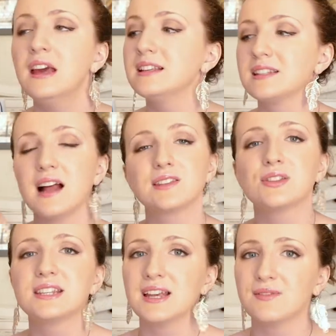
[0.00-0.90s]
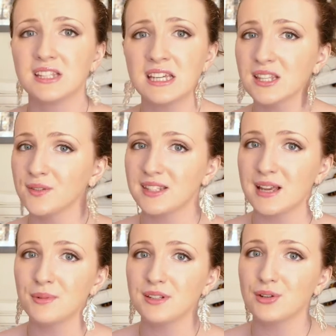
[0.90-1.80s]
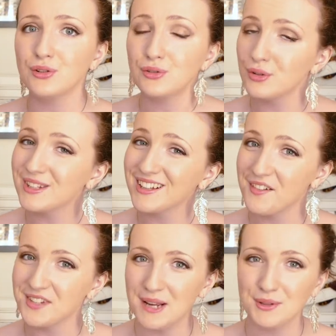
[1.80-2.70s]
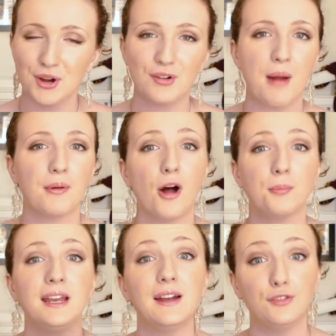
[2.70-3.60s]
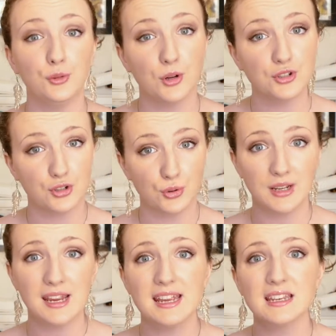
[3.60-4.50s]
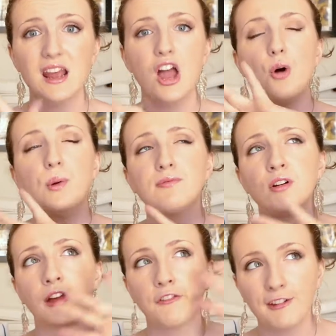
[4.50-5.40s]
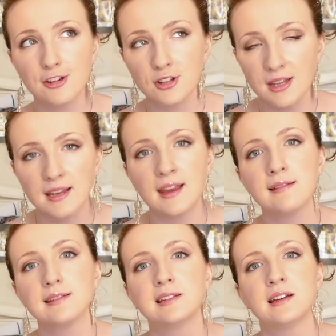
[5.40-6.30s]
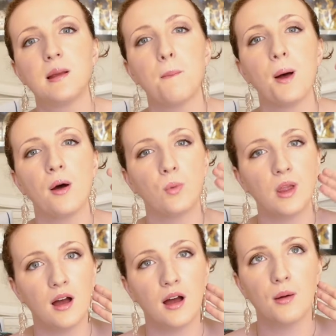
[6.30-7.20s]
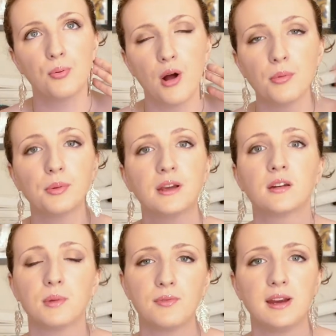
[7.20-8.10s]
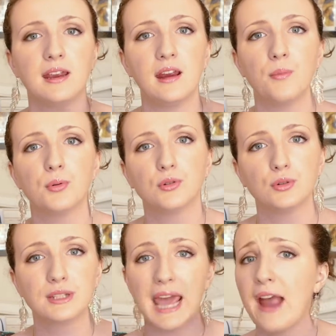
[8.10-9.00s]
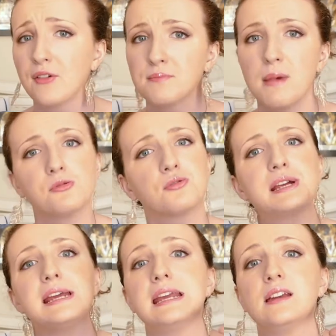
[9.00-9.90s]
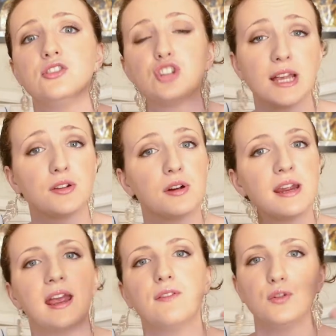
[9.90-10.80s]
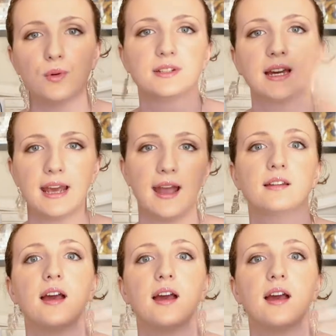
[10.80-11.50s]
Starts on the 17th of December, so you do still have time to go grab a copy if you want to join in. We've not officially announced it, but we are probably going to be reading a book called Karen Memory in January if you want to get ahead